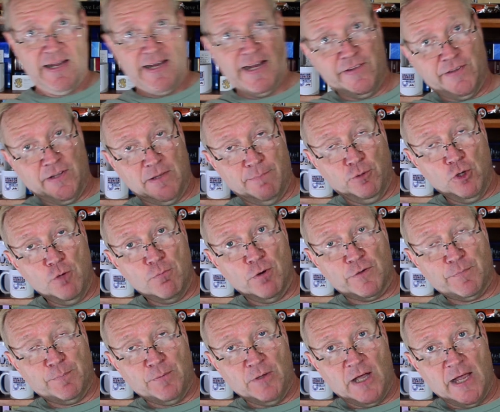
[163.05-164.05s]
It's in the blue
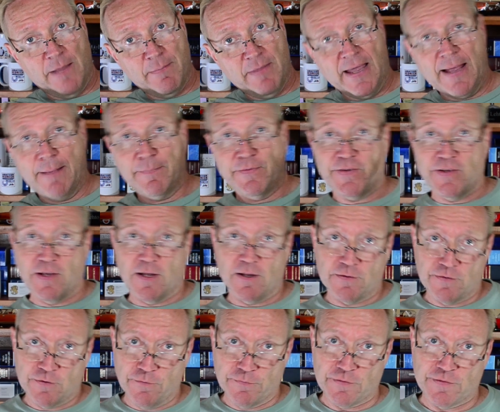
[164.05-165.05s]
books behind me,
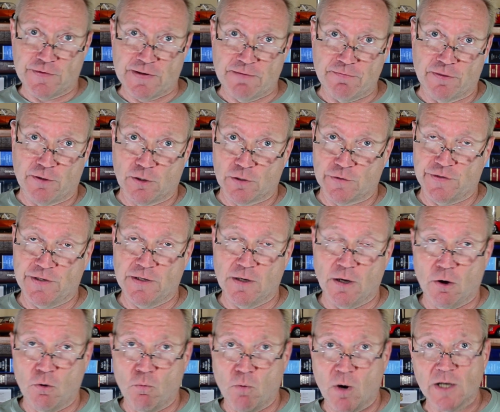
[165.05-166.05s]
MCL
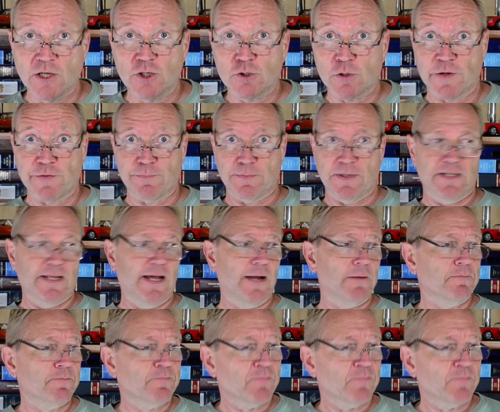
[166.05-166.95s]
257-1301. Trust me on that.